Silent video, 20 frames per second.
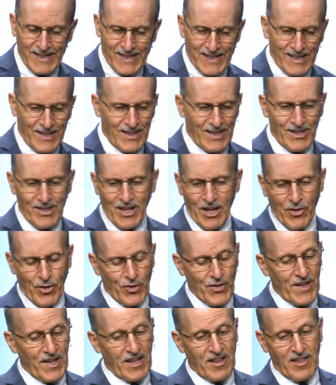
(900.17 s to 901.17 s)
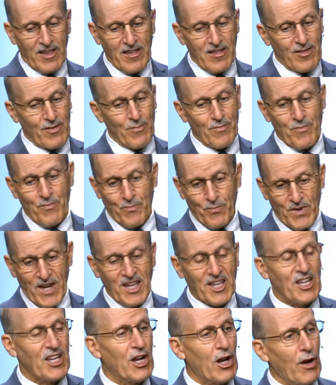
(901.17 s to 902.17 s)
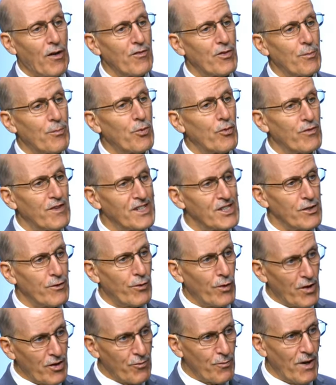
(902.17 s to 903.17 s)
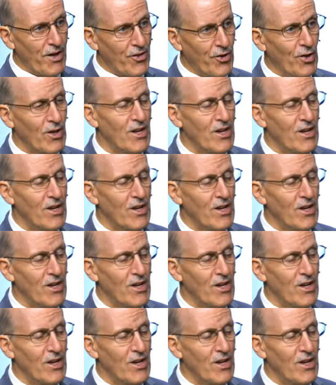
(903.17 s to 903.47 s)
then the other thing is he's taking care of the provision for his mother.